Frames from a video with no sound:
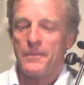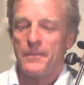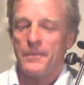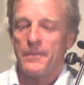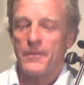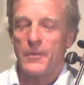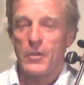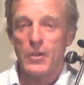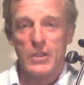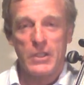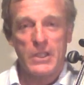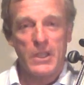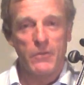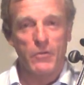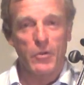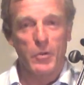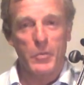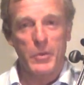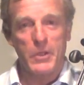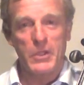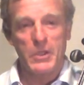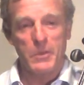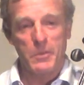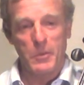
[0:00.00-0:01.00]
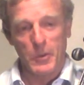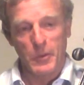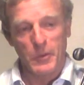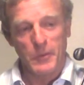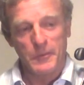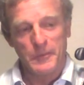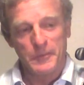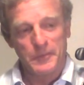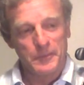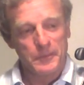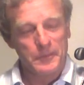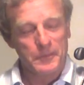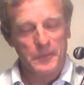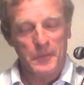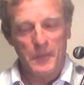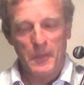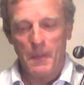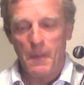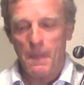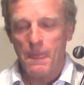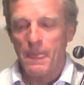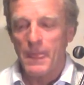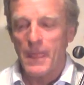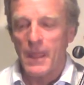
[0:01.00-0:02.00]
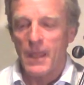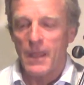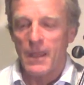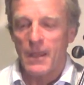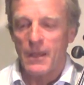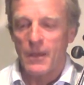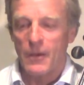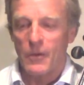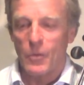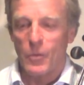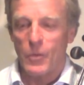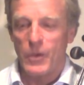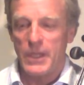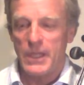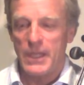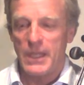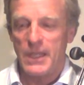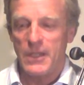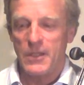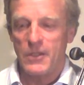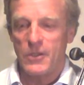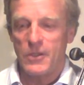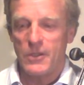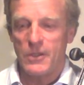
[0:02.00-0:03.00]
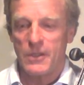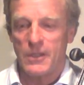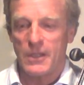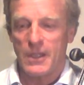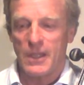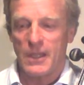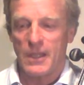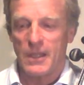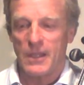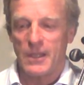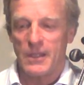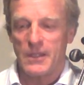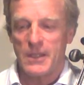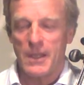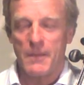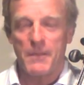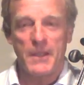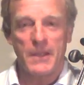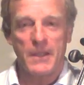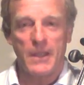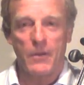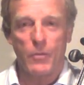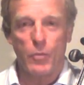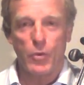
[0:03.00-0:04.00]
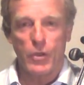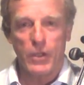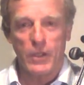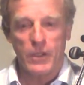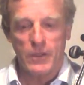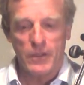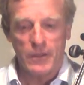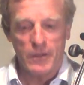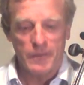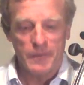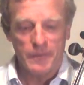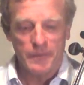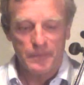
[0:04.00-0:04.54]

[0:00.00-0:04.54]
first general principle, we need something that works,